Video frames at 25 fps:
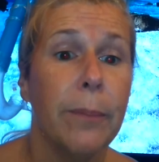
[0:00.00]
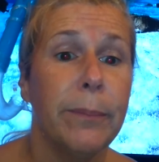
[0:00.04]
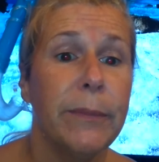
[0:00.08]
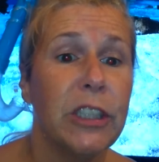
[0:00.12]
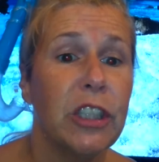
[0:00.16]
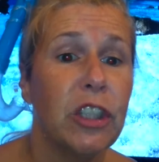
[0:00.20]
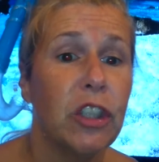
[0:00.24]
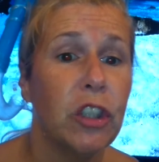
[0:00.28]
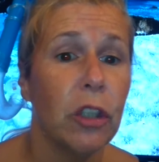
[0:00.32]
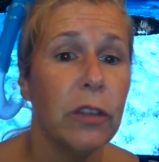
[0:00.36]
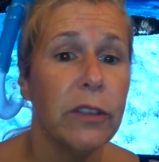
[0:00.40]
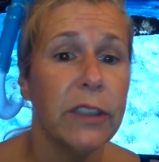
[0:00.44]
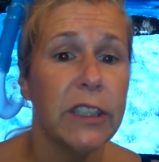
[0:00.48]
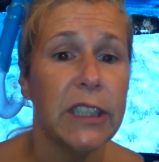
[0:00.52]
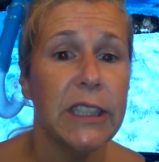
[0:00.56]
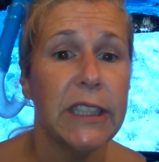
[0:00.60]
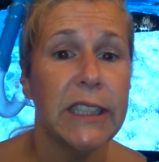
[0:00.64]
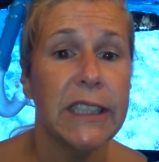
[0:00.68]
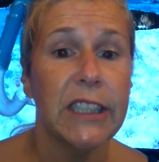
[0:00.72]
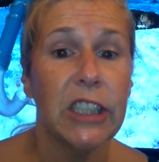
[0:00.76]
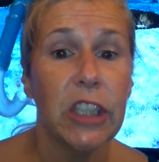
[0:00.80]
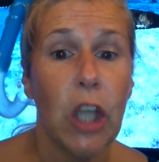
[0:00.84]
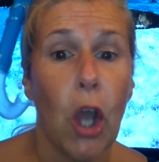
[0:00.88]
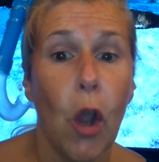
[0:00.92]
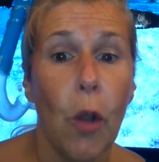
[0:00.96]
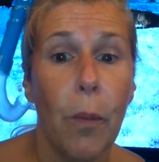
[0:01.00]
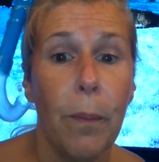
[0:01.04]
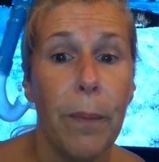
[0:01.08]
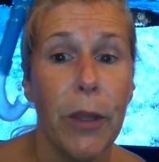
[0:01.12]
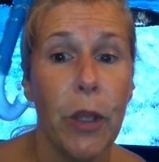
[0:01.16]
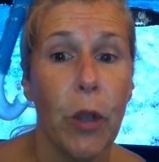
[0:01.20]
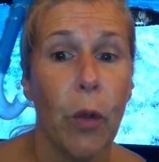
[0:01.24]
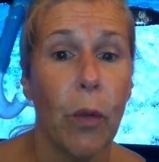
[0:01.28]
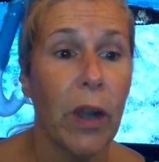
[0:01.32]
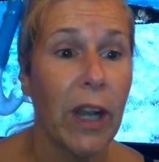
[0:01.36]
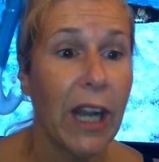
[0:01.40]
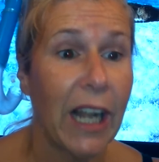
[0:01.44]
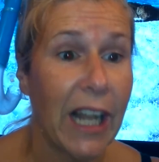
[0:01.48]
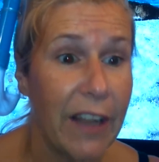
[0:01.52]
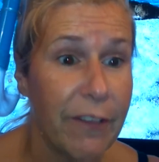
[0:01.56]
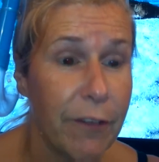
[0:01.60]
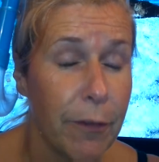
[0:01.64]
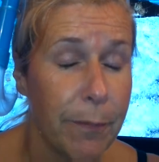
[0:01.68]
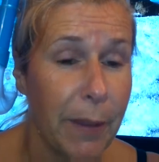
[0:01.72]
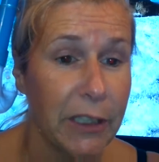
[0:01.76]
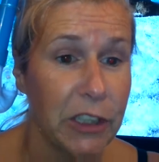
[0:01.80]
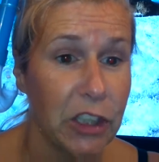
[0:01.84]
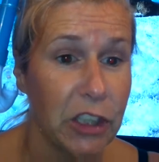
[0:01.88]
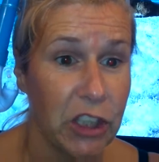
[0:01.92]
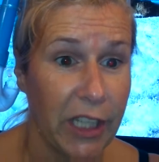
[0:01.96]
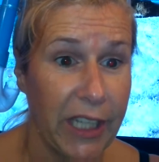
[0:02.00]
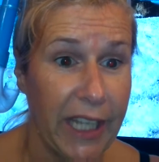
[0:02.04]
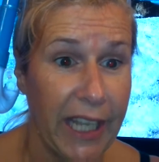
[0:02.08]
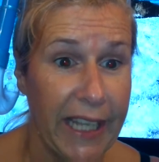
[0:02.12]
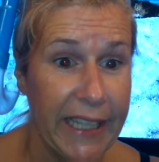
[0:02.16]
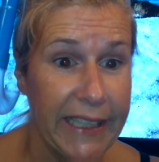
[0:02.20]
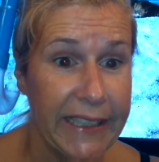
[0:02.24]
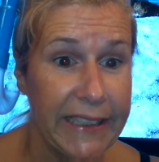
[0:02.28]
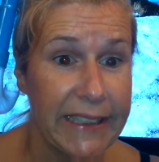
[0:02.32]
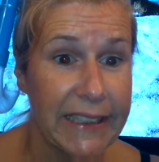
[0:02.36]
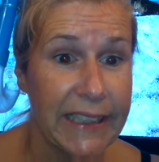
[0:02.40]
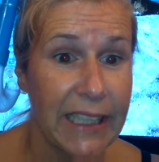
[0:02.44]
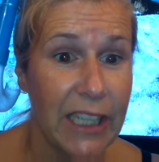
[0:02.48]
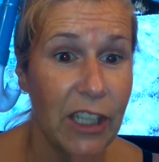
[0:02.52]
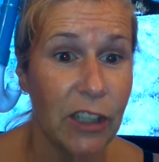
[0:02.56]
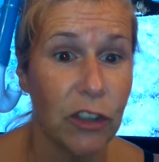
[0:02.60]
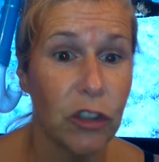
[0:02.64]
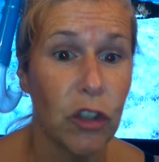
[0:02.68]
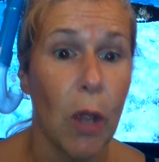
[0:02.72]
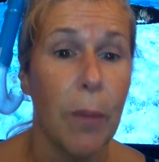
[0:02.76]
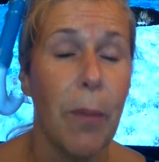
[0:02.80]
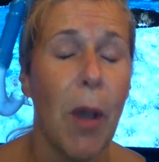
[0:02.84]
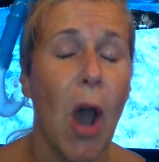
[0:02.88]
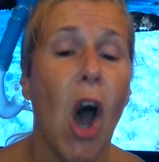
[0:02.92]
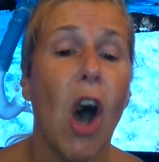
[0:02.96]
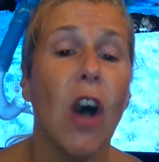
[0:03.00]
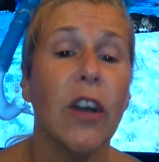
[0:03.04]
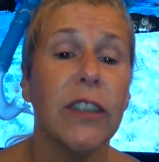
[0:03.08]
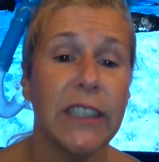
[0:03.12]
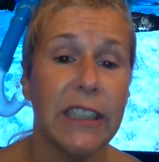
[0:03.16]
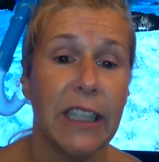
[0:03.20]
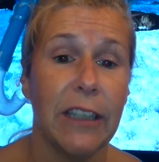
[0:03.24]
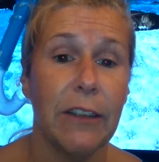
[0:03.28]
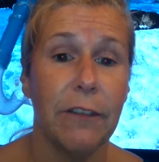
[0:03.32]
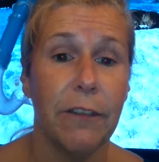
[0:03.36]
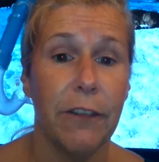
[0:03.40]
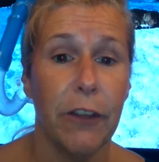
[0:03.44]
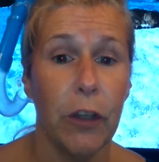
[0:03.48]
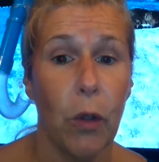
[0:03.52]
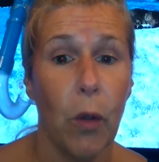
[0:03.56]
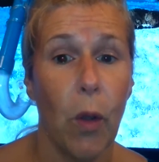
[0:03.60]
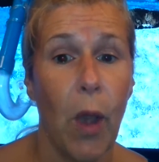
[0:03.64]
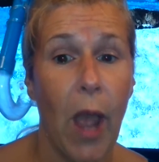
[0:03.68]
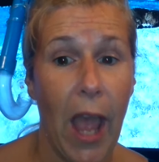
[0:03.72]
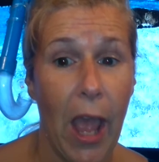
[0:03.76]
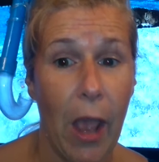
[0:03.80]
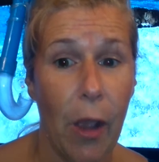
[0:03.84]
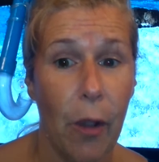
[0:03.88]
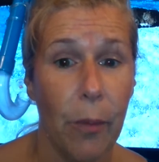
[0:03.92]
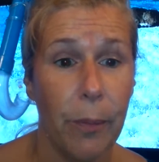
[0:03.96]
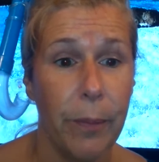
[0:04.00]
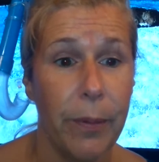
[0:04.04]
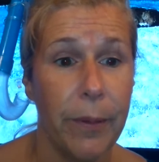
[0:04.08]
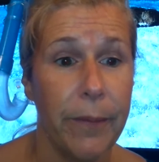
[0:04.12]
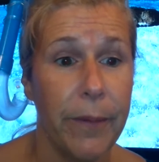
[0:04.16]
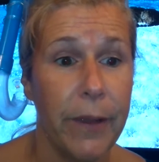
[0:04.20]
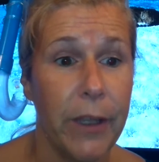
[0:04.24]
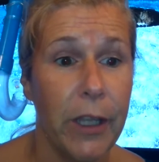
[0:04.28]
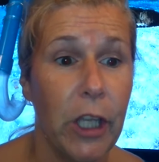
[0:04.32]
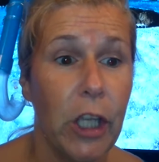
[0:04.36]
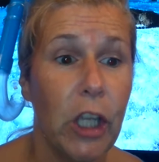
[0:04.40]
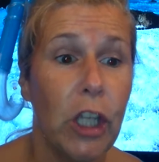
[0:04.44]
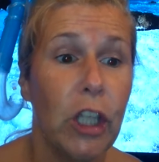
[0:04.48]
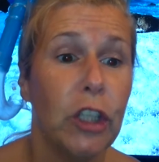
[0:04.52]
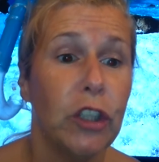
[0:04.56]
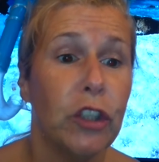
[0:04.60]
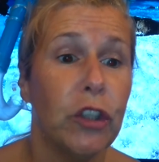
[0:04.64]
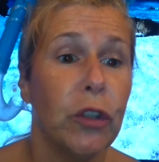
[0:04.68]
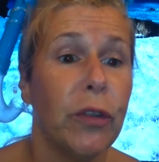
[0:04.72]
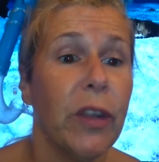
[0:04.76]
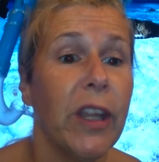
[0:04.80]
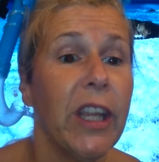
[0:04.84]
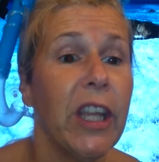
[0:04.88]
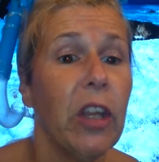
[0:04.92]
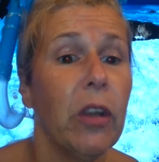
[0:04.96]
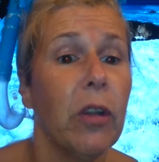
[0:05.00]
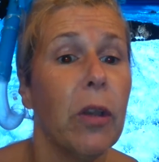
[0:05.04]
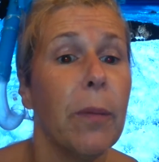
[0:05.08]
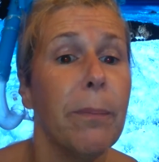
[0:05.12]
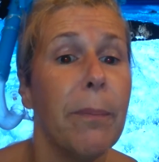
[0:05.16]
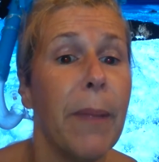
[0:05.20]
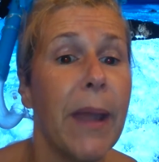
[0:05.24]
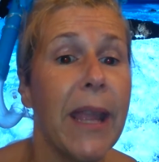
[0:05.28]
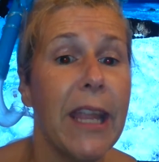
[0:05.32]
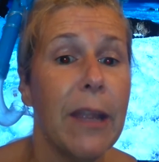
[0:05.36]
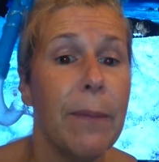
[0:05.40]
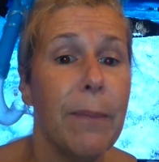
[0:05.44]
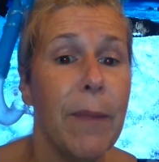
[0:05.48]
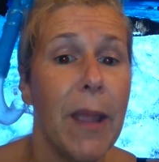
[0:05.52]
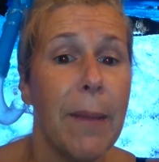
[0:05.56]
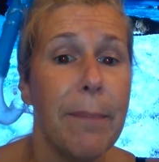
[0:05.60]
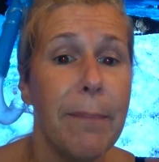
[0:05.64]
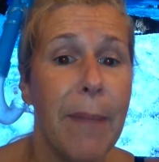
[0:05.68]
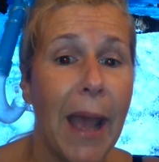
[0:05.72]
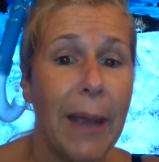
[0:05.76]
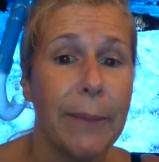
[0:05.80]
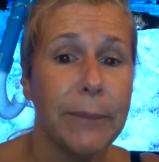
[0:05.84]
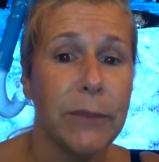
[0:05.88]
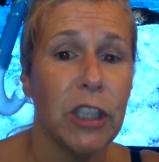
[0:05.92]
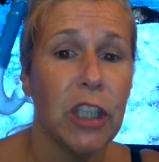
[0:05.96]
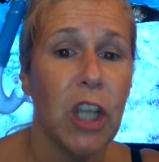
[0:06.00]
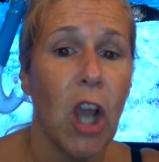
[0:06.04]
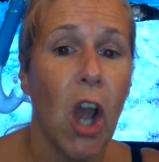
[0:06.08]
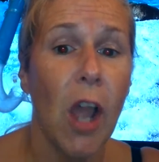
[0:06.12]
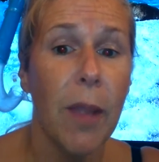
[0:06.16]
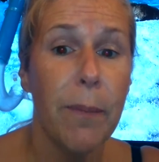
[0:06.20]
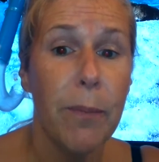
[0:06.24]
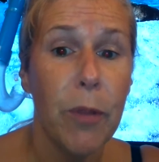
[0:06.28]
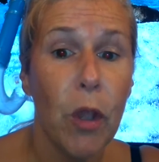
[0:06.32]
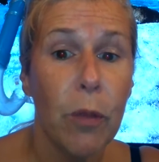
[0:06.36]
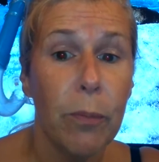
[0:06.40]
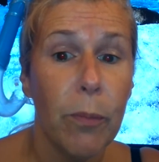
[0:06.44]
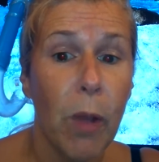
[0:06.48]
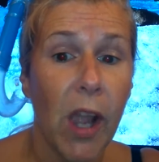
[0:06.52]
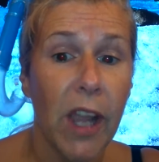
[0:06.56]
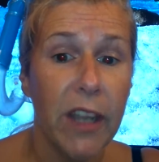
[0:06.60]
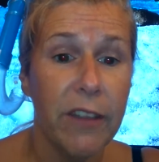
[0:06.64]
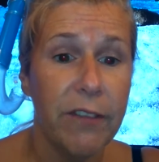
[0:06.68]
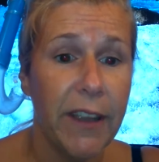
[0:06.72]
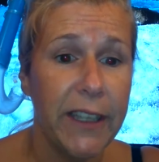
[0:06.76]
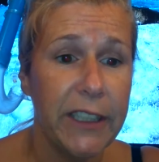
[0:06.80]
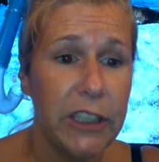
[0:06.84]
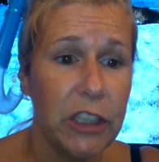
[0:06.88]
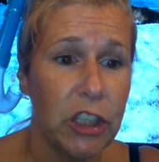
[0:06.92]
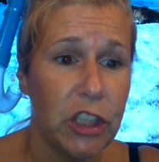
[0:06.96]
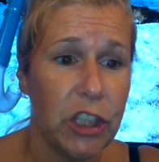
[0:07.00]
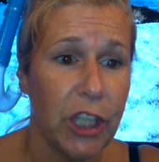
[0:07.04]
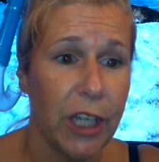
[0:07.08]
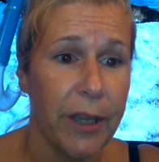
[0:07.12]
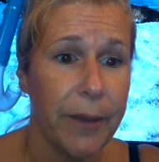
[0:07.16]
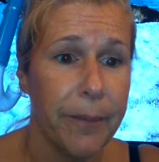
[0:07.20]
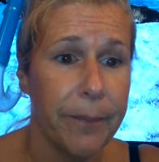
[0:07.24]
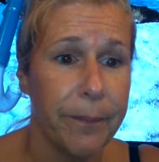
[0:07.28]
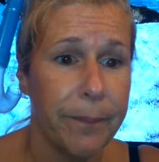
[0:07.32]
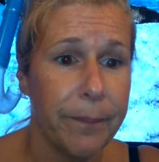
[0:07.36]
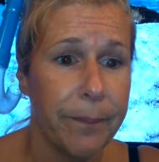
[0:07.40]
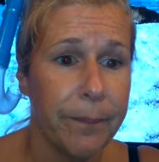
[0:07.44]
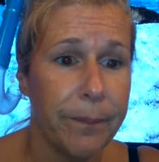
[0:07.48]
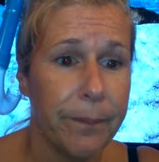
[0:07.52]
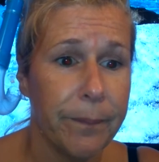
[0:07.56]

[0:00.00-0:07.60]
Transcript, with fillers: Miss Johnson has told me you're a clever bunch of kids, so I'm asking for your help. Do you think you can make me a map to guide me on my adventure?